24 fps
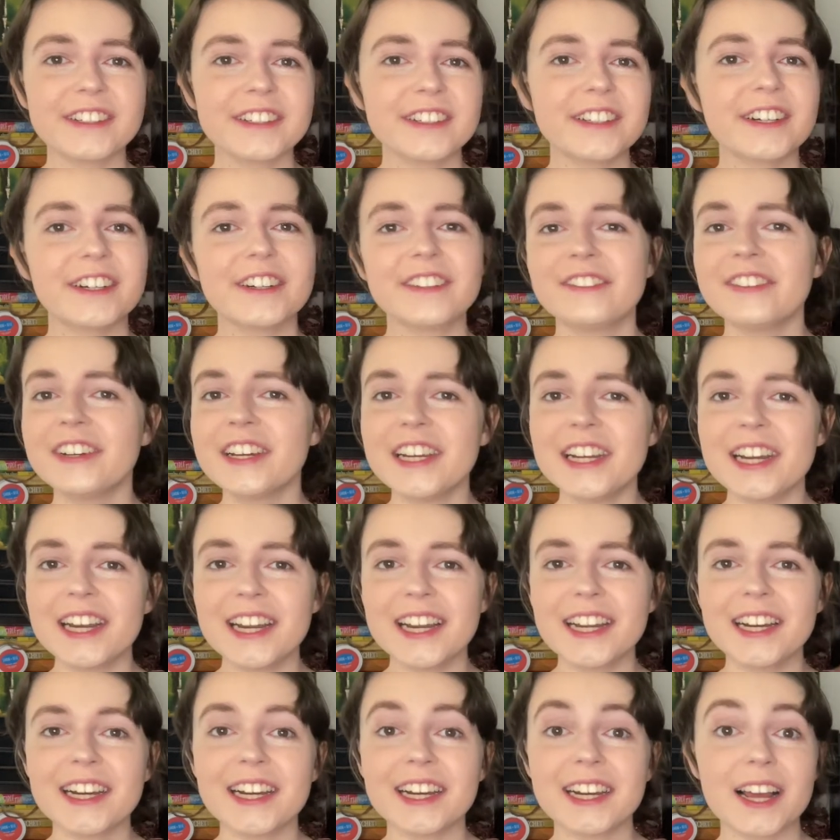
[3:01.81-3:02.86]
Go read
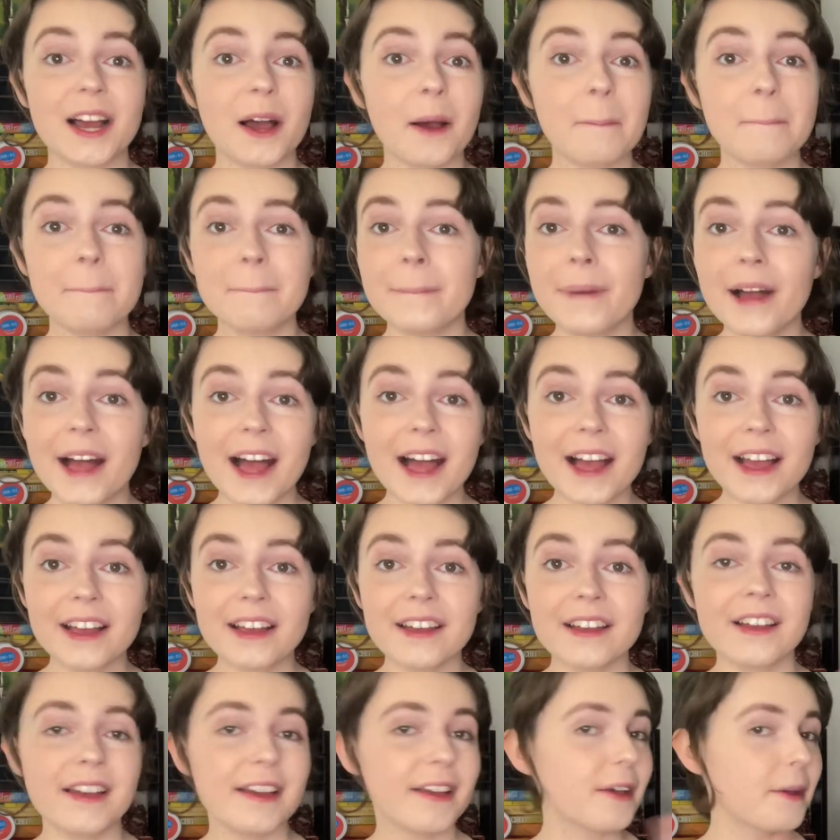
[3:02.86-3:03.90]
it and come
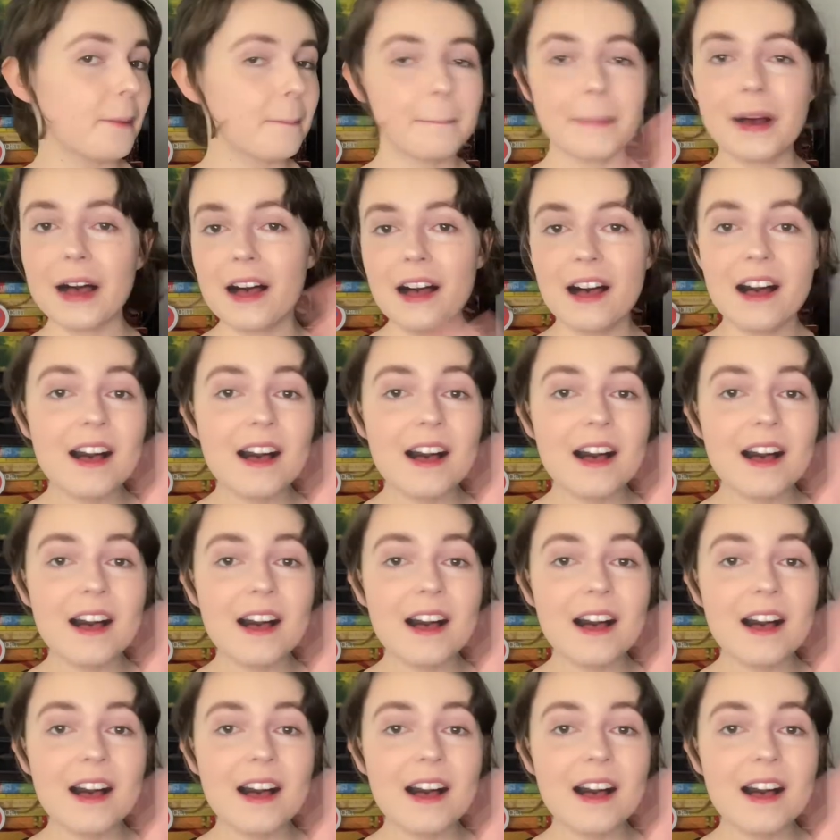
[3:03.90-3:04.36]
back. Goodbye!